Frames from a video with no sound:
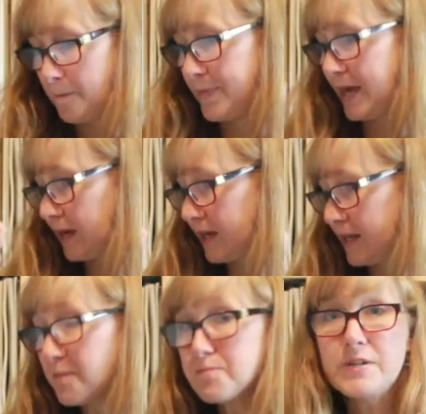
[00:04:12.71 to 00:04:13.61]
picking
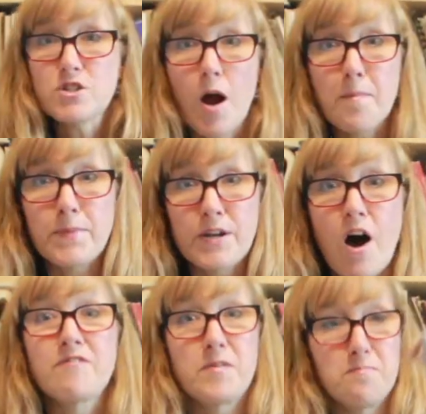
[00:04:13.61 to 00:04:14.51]
up and dropping
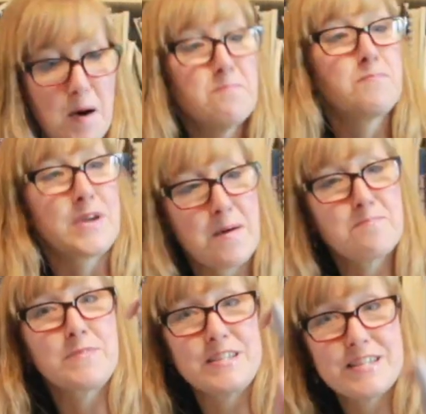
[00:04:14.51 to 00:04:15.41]
off and bumping up
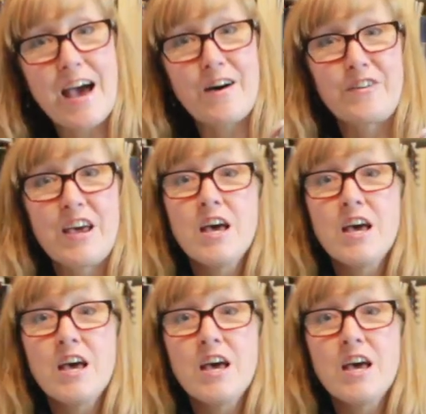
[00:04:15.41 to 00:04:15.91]
and down.